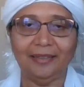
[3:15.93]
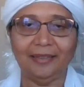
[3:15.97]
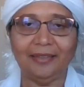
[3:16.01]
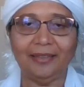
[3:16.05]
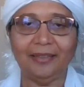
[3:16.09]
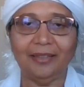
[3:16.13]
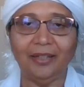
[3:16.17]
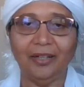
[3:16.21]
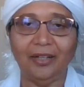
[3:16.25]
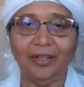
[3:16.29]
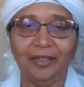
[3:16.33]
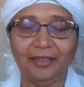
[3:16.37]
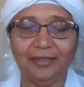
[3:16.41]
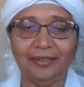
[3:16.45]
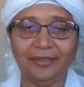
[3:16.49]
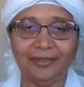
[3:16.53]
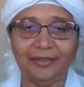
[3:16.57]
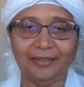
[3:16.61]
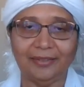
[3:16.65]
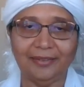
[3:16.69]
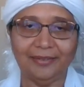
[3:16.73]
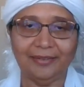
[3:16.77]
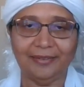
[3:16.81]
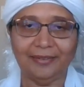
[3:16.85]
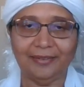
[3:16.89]
God
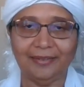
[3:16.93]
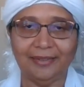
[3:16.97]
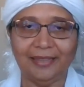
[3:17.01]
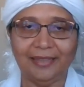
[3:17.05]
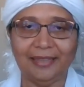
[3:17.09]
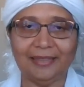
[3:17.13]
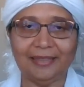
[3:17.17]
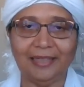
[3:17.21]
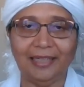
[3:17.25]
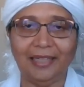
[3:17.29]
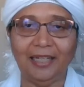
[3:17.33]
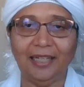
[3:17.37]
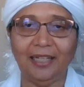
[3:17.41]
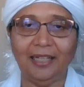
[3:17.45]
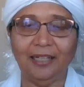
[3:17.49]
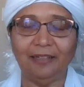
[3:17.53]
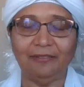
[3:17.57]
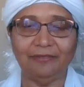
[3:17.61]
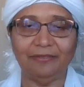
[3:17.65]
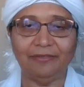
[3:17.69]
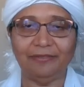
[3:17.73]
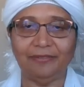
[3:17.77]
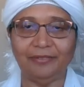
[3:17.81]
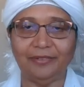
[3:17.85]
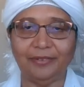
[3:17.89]
is
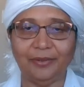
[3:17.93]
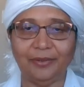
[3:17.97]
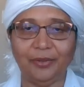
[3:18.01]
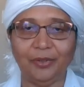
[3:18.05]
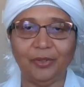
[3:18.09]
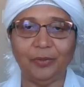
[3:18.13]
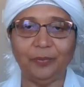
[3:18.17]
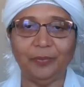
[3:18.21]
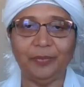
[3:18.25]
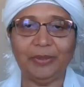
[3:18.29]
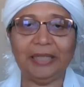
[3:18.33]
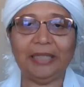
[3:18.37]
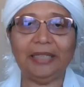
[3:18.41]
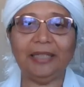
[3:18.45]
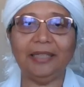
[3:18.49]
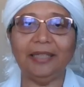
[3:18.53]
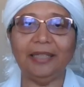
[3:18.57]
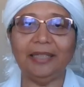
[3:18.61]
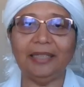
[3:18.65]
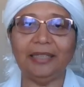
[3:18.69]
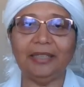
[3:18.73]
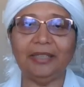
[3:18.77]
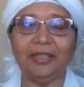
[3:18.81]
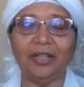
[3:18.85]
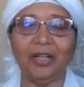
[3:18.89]
love, or being
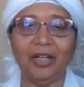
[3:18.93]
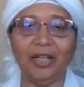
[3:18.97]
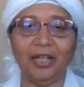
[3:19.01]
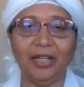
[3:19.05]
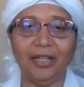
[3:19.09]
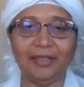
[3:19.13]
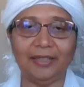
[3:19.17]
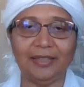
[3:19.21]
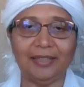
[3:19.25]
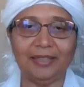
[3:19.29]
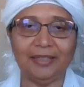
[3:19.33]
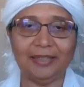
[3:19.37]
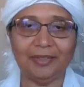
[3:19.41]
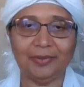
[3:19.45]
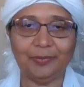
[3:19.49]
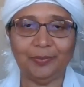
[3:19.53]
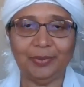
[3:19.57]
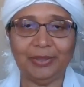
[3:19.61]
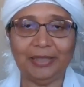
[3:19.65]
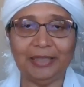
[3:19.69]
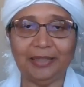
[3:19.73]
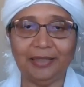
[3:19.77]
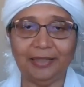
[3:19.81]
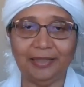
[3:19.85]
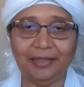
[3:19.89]
in God is
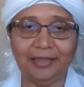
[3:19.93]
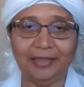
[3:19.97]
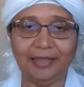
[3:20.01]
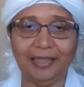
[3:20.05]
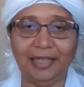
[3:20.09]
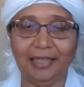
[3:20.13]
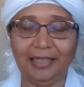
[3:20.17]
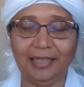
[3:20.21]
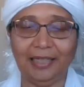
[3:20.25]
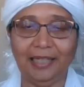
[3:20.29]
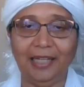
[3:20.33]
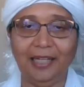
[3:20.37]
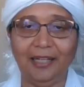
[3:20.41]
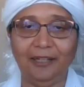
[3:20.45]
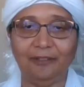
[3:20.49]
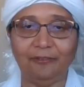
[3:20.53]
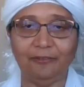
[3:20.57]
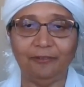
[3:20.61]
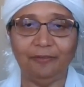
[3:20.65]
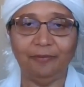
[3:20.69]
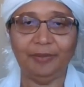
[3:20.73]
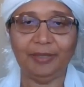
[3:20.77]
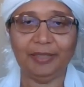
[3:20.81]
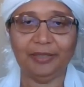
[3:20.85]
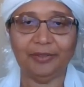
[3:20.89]
being in that love,
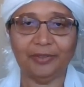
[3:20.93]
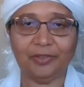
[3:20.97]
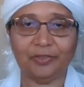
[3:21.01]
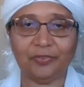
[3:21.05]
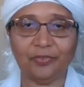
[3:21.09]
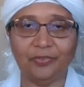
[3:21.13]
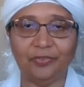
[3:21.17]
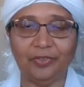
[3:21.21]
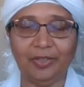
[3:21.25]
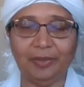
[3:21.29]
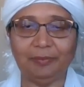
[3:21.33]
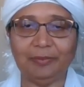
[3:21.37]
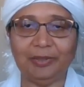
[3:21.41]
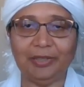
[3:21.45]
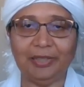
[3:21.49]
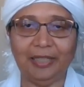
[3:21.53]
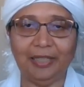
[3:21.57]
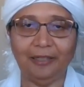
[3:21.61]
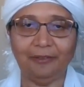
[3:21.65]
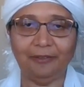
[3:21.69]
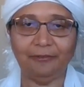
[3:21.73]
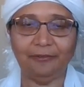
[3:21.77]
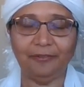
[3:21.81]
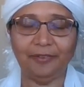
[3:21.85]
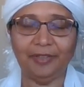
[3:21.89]
because from
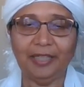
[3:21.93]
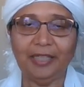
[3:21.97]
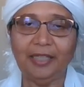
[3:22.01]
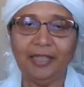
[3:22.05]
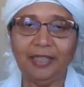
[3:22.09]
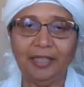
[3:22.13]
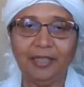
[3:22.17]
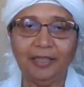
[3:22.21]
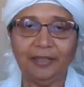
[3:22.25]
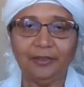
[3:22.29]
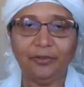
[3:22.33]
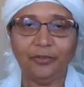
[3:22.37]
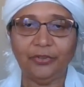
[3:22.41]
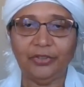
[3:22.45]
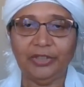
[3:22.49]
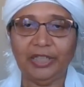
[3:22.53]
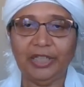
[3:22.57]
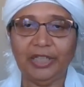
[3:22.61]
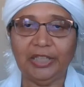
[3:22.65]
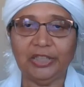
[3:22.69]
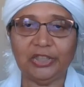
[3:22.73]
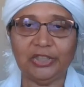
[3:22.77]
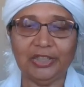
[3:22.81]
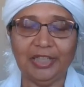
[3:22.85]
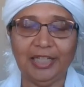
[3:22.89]
love,
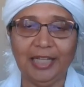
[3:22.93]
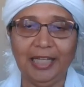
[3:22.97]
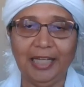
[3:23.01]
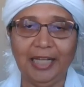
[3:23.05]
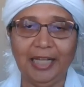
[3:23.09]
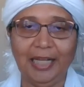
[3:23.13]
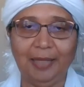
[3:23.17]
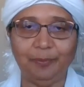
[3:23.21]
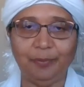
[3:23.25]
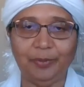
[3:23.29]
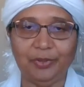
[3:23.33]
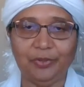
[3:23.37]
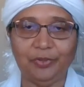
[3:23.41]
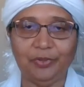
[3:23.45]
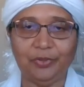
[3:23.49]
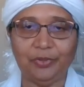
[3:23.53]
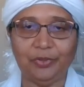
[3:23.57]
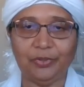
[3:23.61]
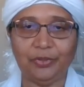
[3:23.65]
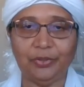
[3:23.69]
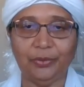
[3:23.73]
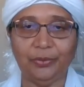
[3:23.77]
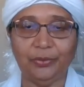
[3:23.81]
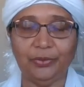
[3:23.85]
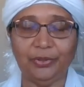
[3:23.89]
creation happens.
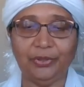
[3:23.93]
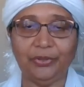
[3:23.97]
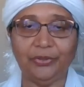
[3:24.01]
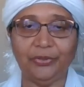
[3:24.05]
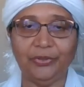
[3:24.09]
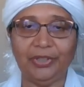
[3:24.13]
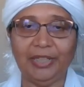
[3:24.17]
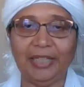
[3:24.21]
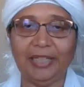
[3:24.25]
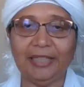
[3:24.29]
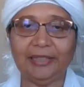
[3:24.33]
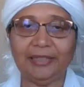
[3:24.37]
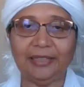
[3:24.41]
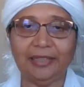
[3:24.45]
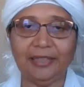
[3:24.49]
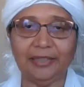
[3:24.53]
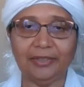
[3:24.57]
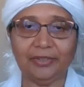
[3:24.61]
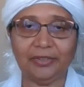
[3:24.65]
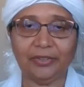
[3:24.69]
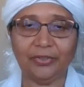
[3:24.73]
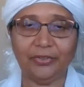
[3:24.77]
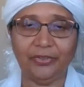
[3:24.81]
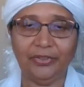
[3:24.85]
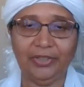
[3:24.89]
So, the Creator
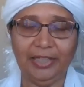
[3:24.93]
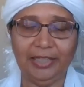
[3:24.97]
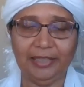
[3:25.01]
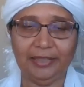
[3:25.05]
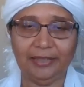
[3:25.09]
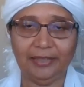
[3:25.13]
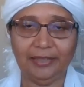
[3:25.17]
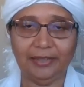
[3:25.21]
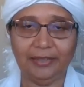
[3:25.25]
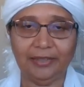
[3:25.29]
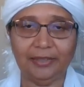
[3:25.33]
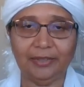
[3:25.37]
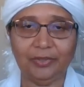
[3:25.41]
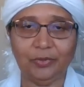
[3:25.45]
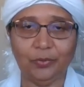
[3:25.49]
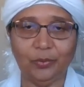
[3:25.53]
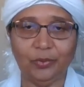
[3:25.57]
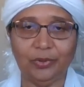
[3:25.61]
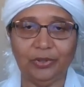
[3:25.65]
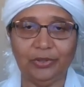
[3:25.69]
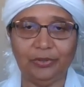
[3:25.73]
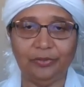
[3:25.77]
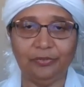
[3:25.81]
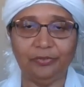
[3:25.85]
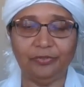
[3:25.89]
has created this
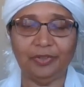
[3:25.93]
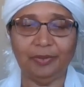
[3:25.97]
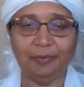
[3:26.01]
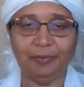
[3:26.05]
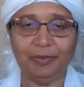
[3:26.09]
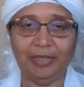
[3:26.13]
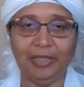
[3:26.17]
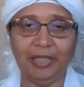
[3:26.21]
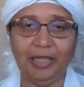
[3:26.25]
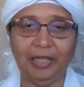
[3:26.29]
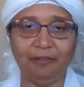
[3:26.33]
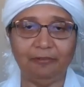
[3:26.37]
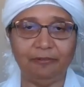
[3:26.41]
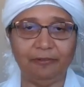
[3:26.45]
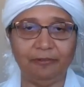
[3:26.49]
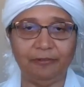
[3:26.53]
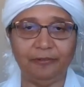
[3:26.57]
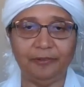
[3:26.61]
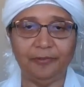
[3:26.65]
world from love.